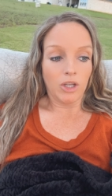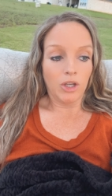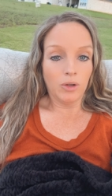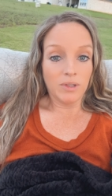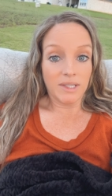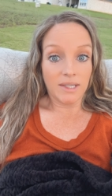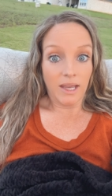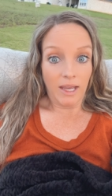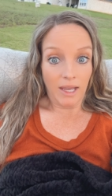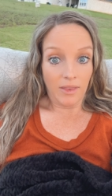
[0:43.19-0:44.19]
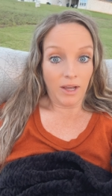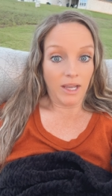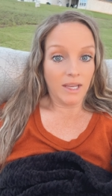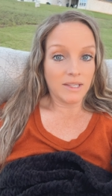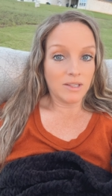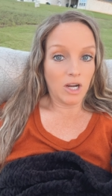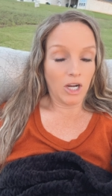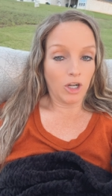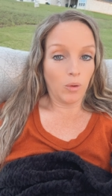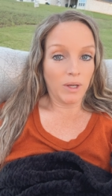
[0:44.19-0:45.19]
you say that is
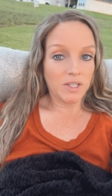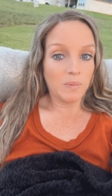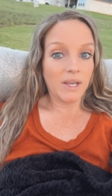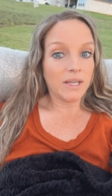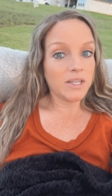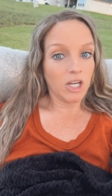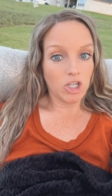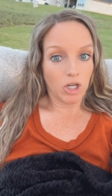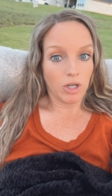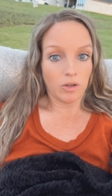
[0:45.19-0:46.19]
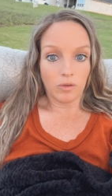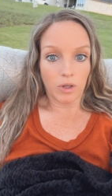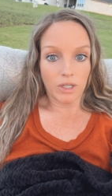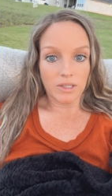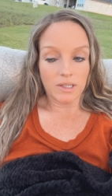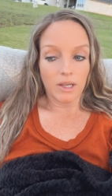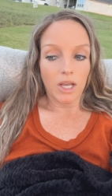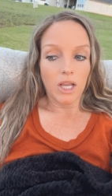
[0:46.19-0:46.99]
not going to be contingent on a divorce.